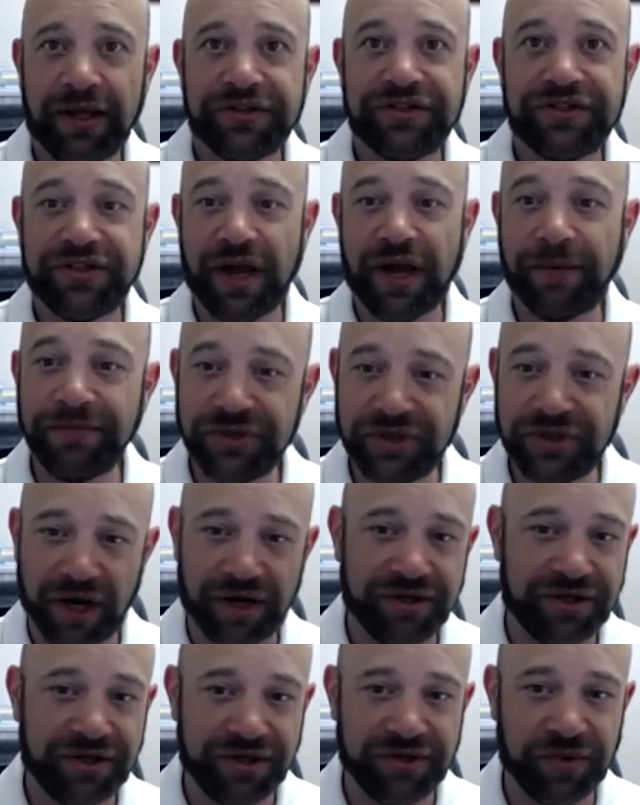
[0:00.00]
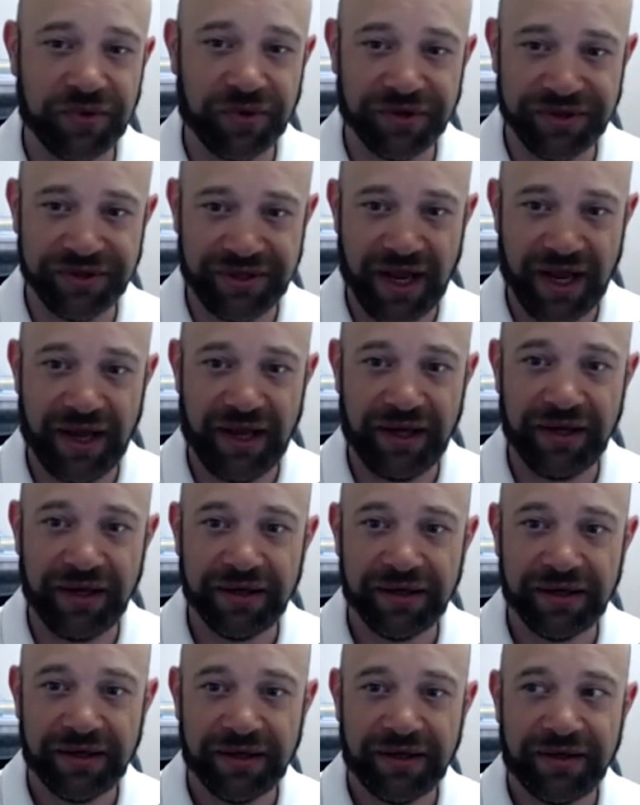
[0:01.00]
Some judges will say
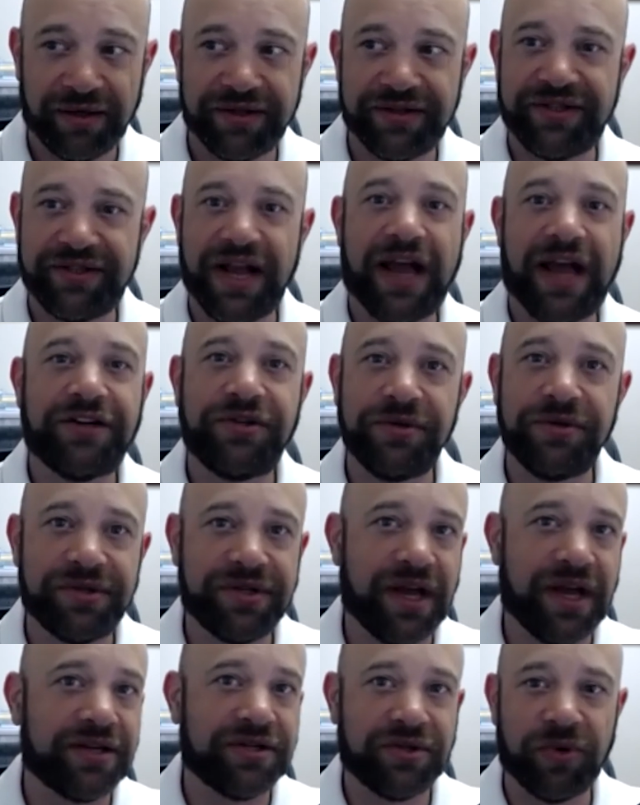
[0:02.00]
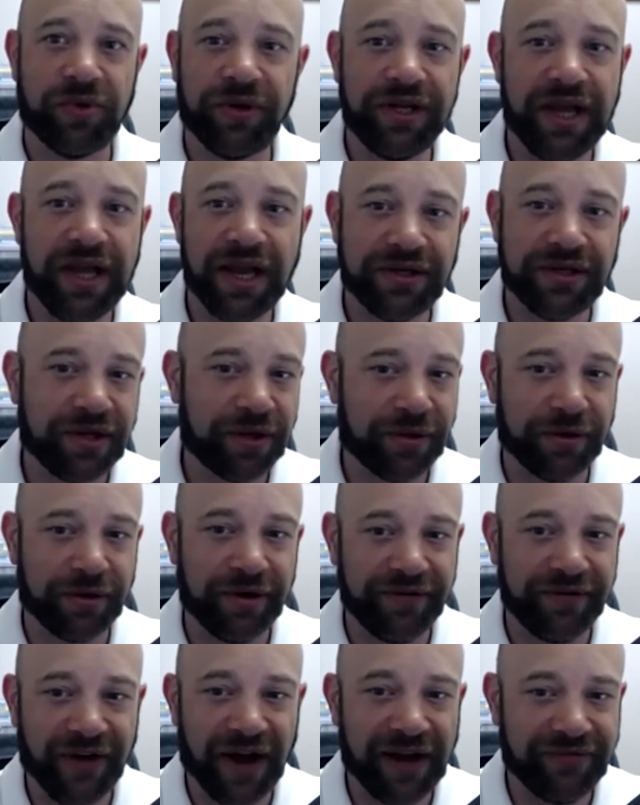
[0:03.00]
the statute says 28 to
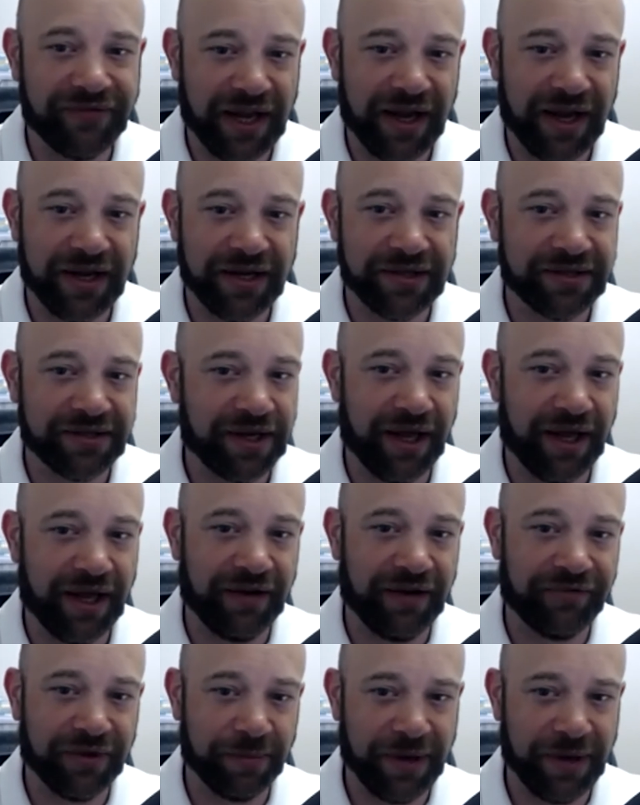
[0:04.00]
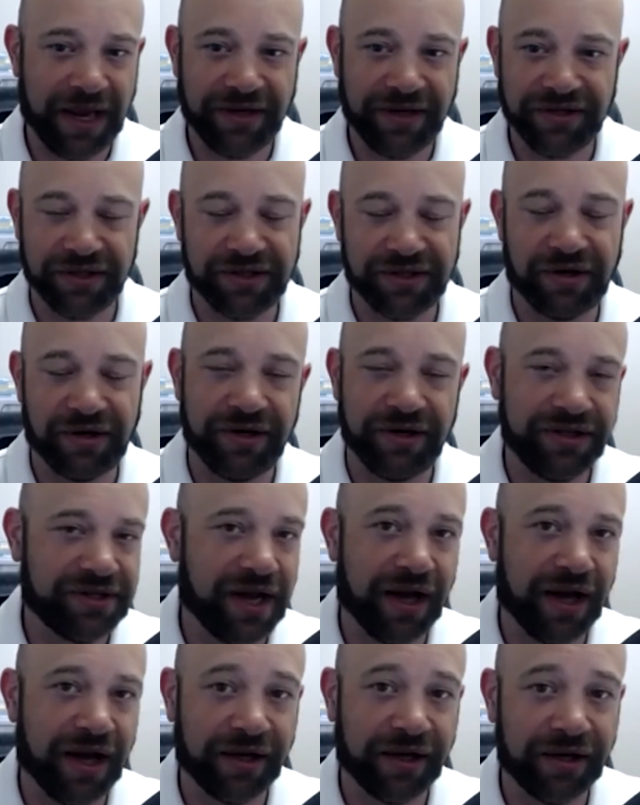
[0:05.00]
35 days, and if the bank's attorney's
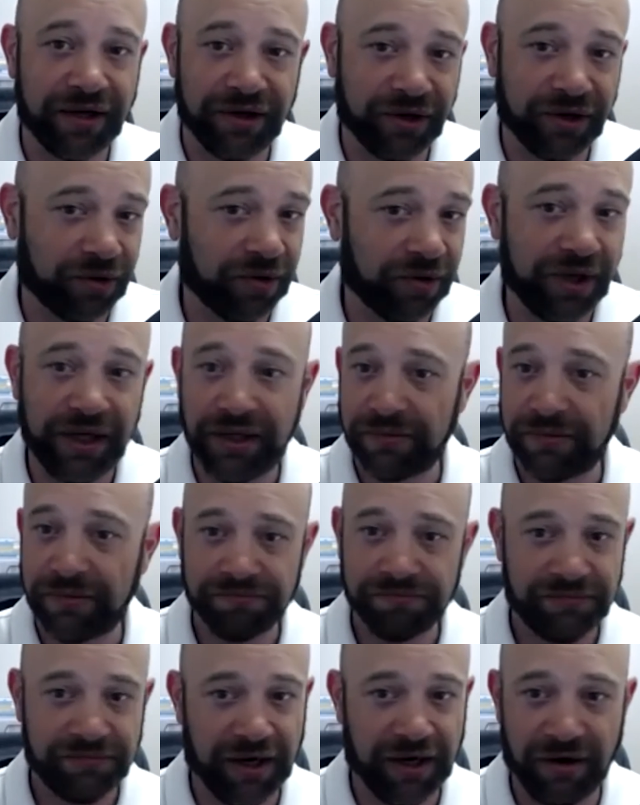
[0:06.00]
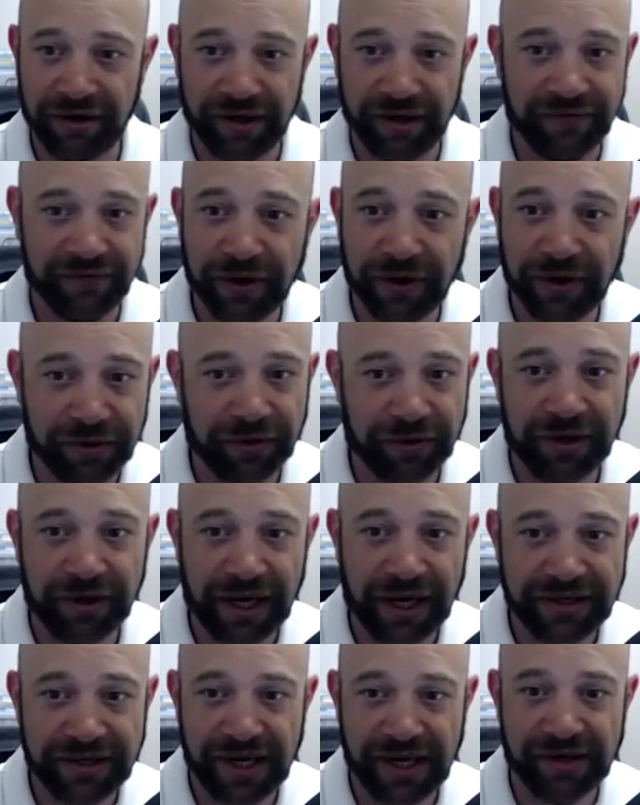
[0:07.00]
not going to agree, then I'll give you a
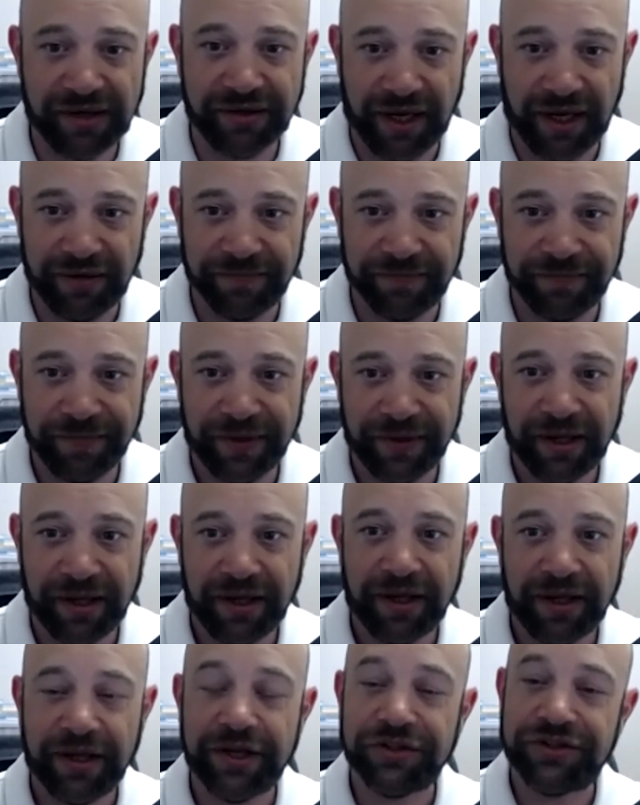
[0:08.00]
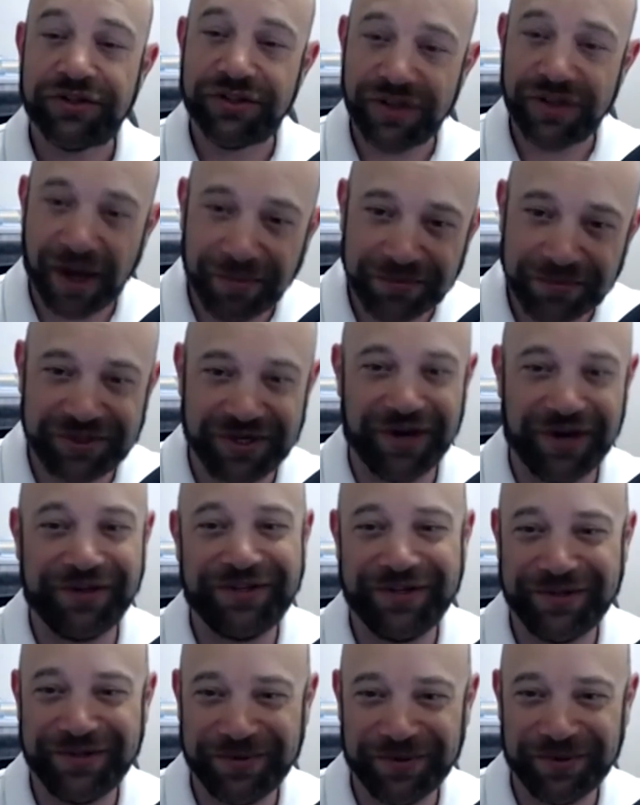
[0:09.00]
30-day sale date. Some
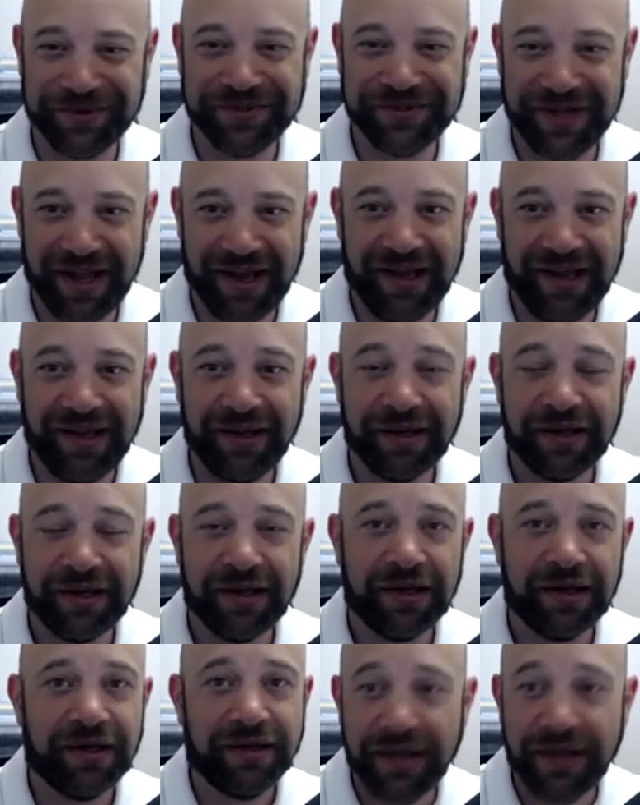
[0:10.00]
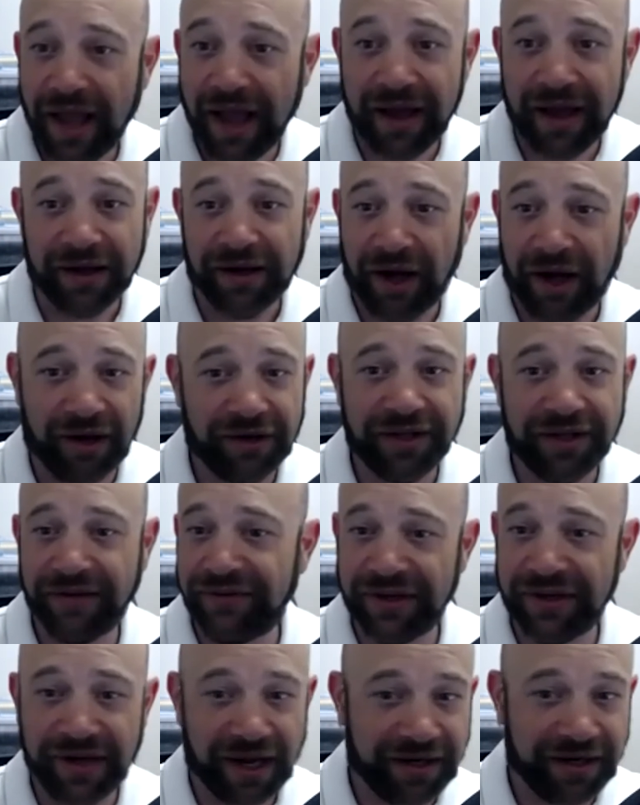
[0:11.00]
judges will say, yeah, I'll give
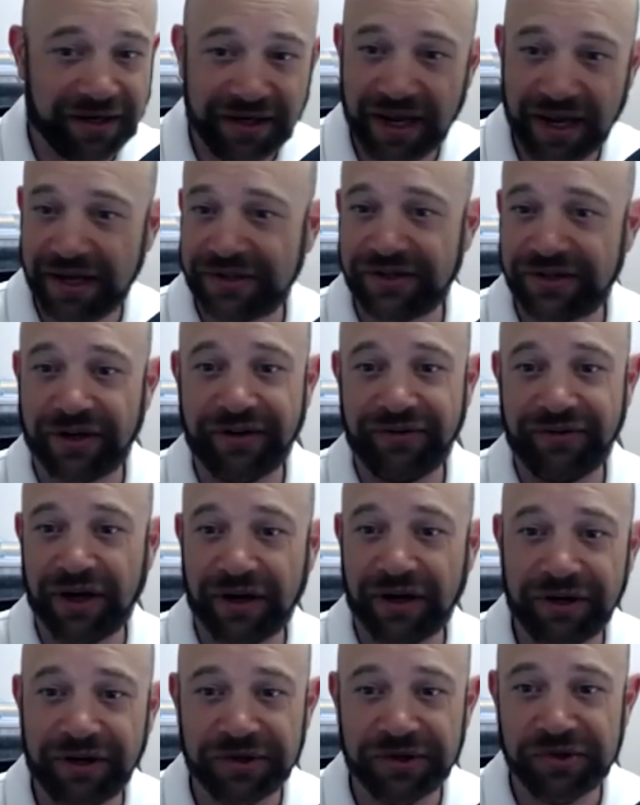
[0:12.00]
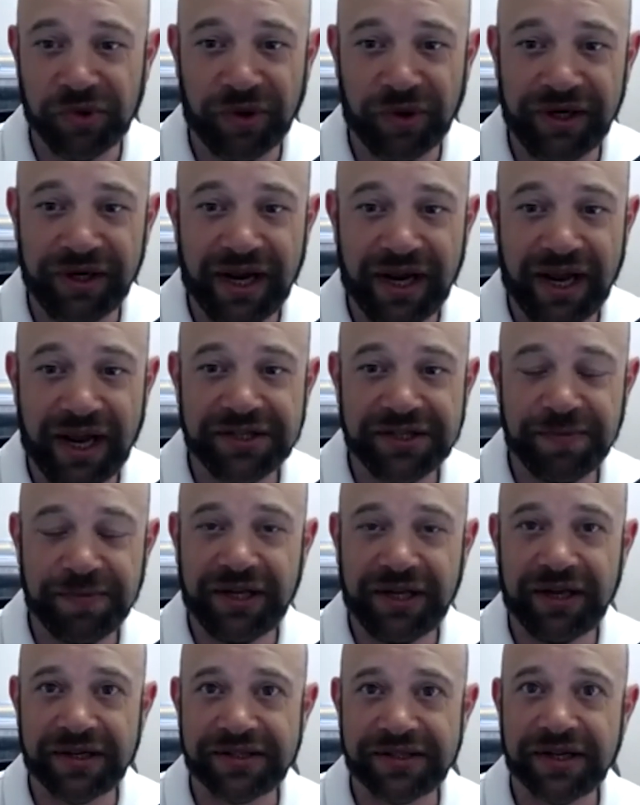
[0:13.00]
you 90 days. I'll give you 120 days,
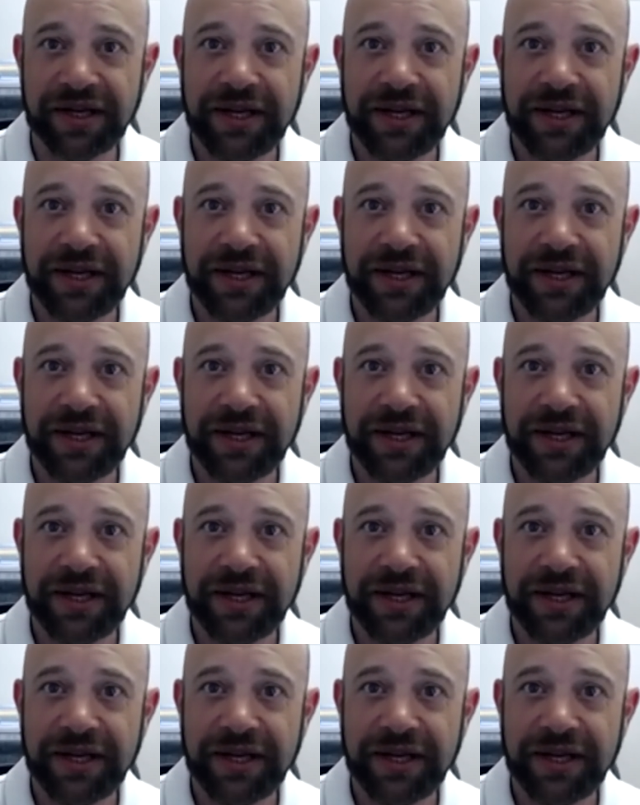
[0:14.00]
because